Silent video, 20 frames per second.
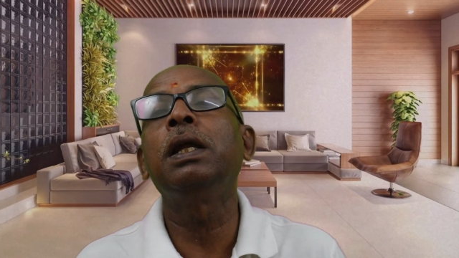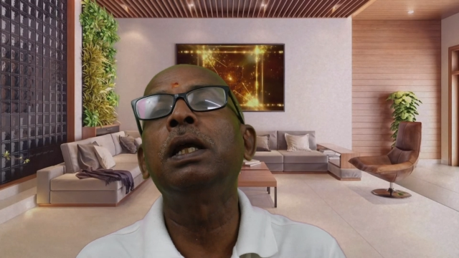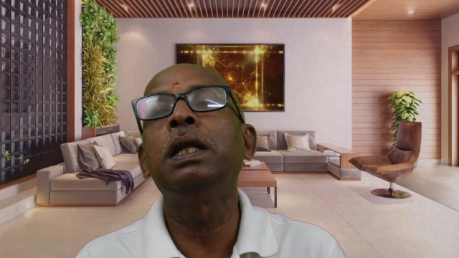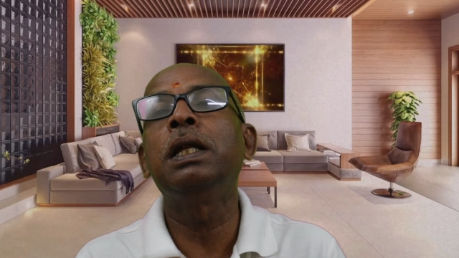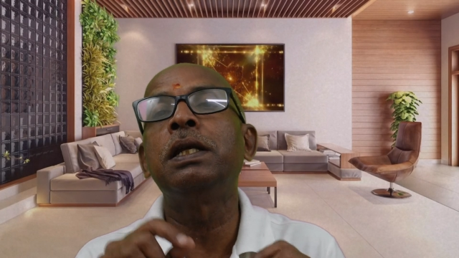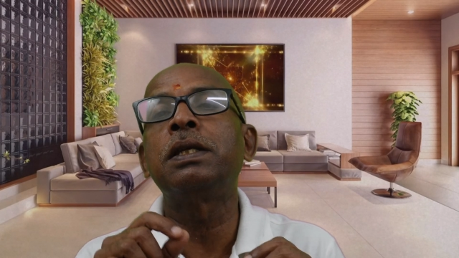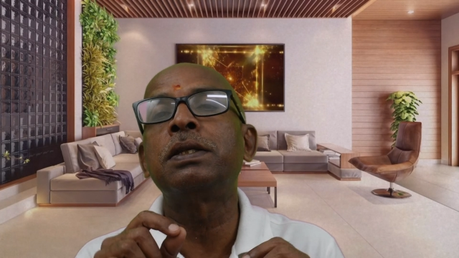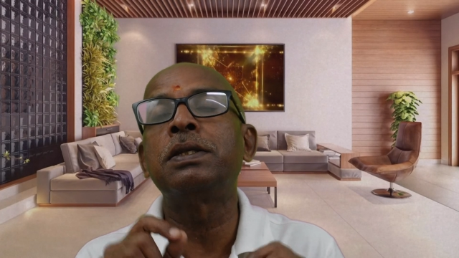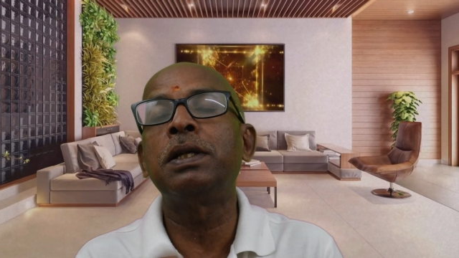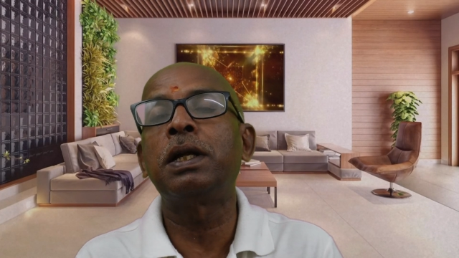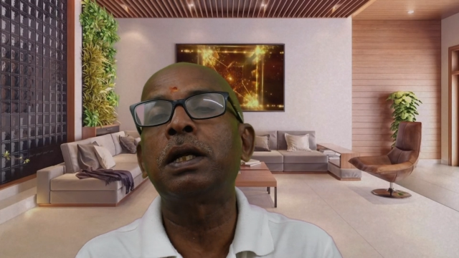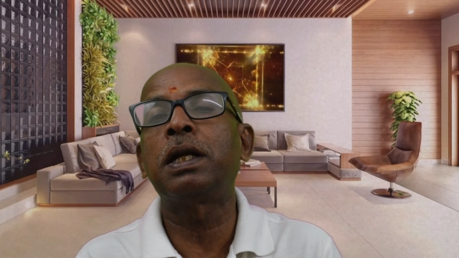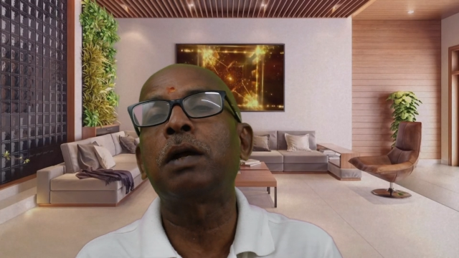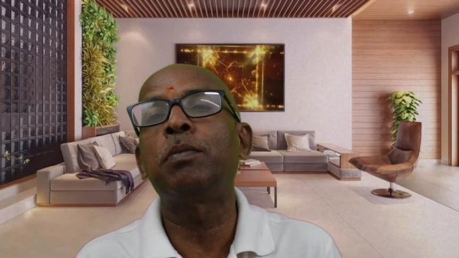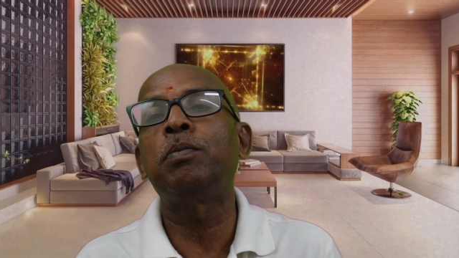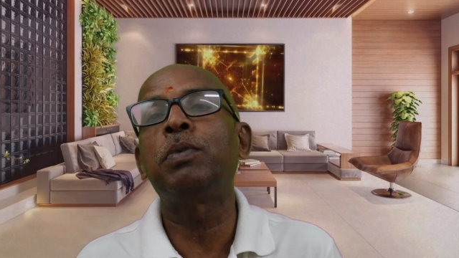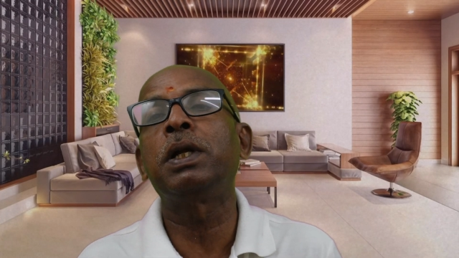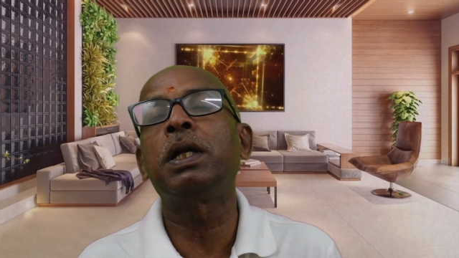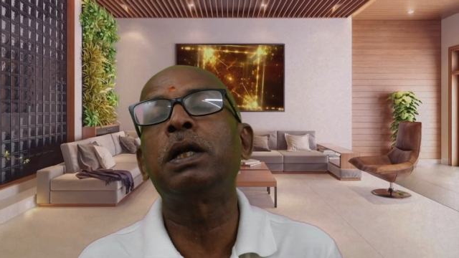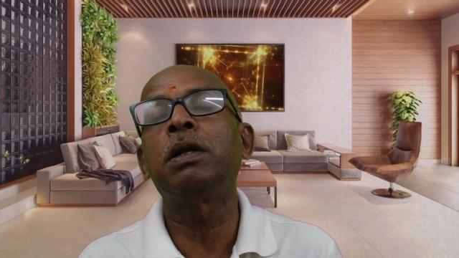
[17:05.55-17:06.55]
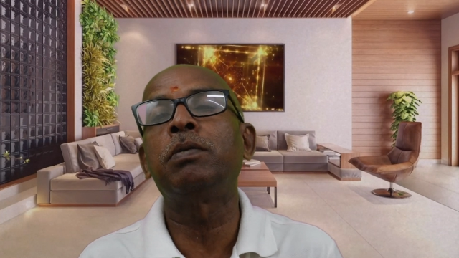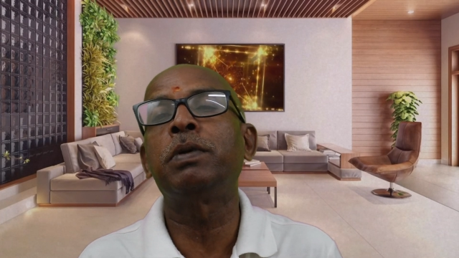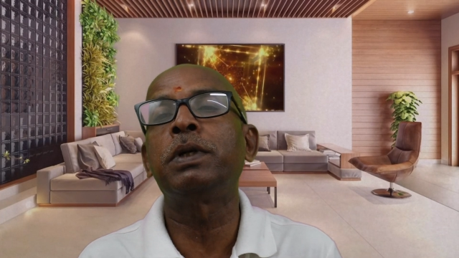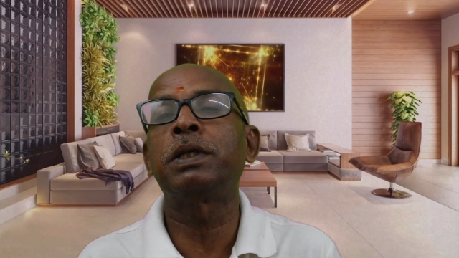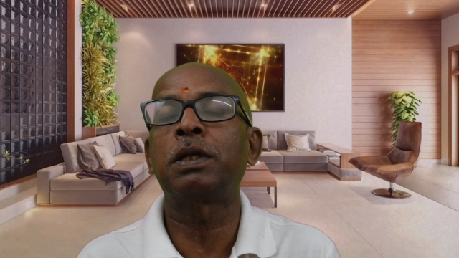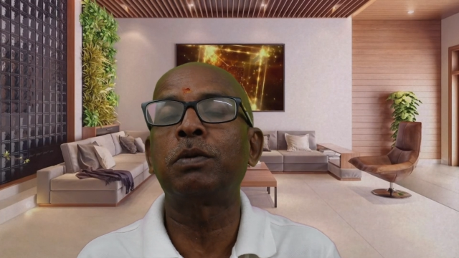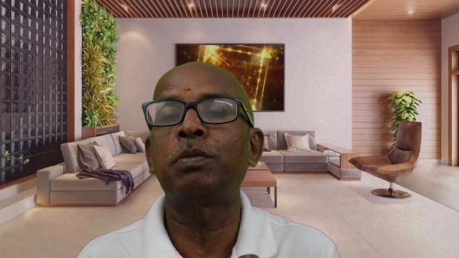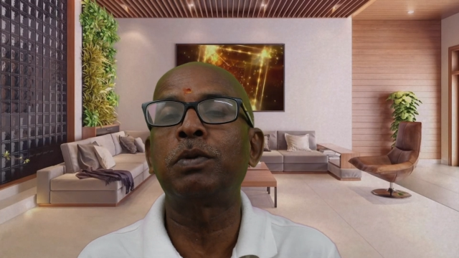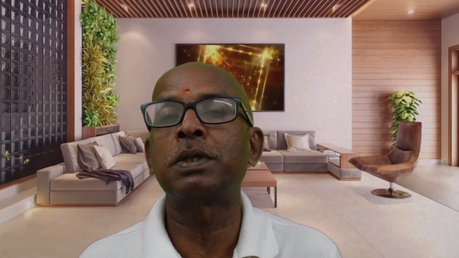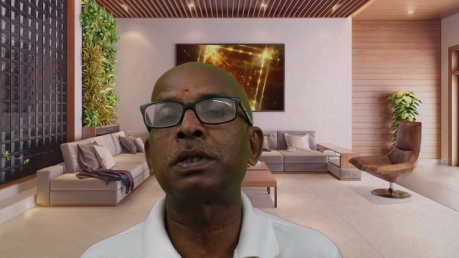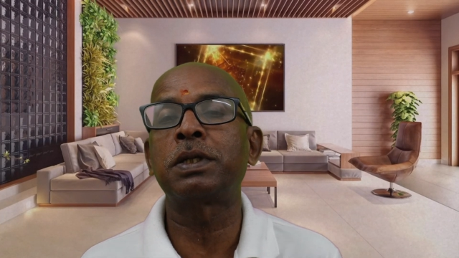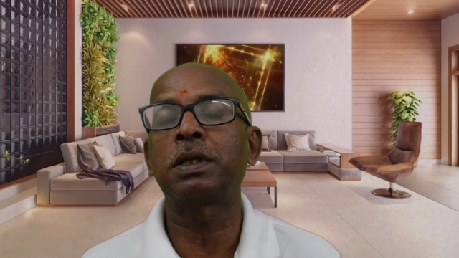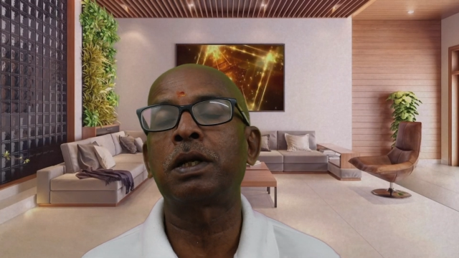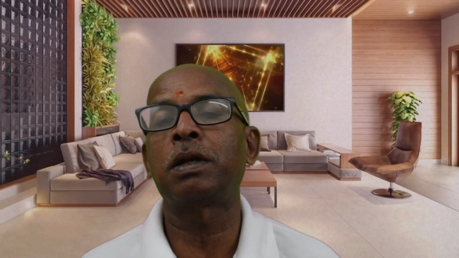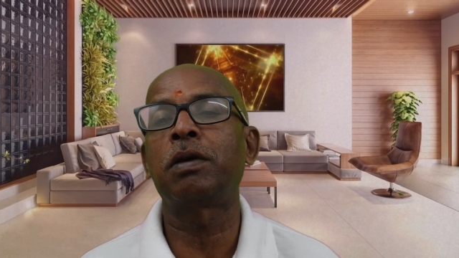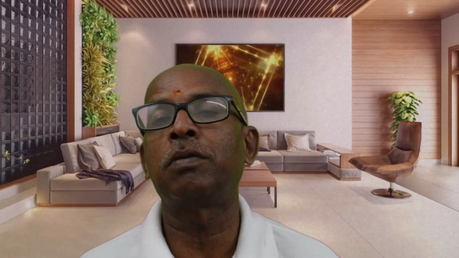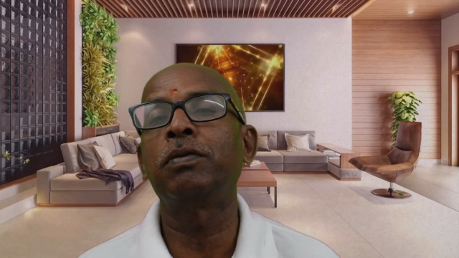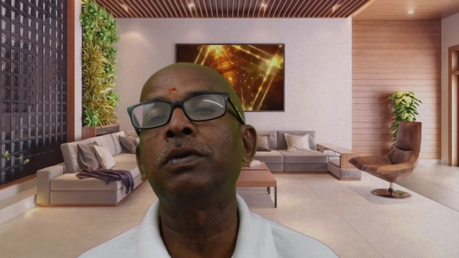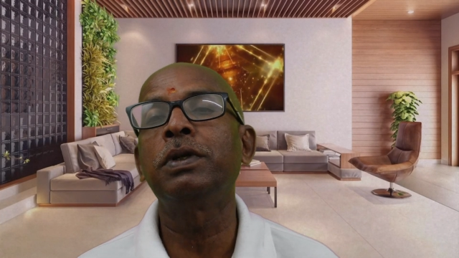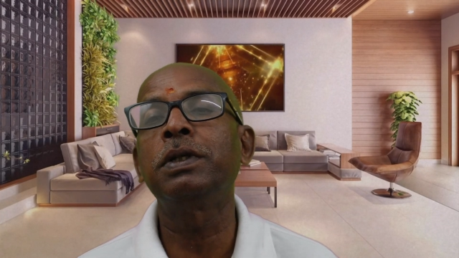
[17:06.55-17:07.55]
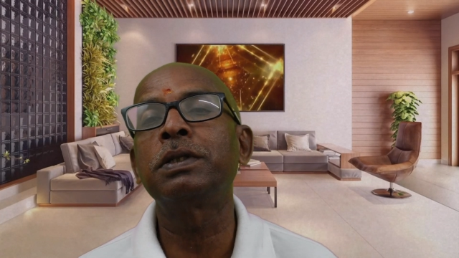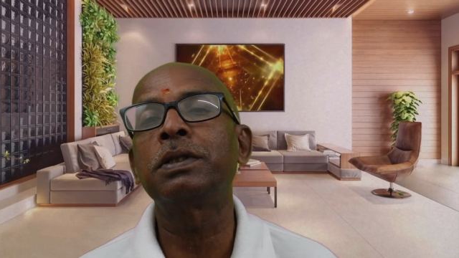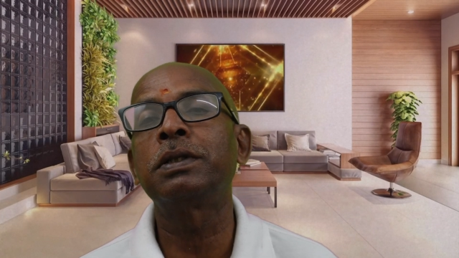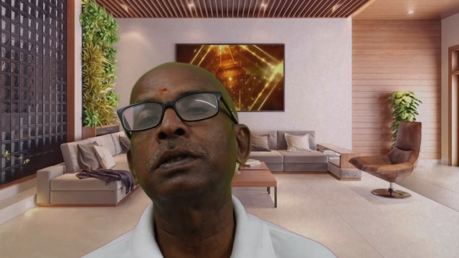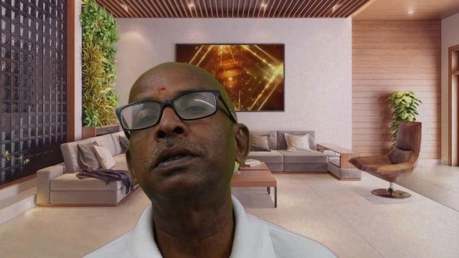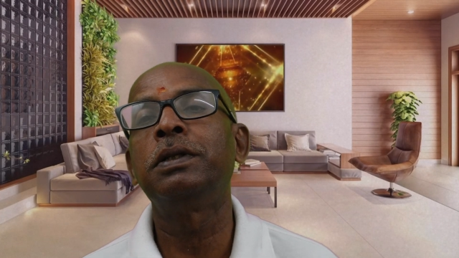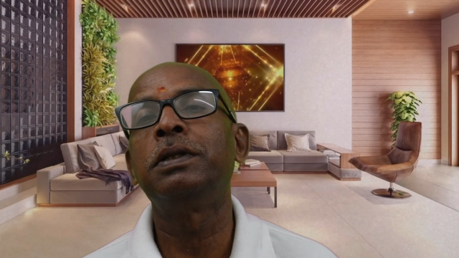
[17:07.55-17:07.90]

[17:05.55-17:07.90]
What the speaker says: it is not updated by sub-registrar office.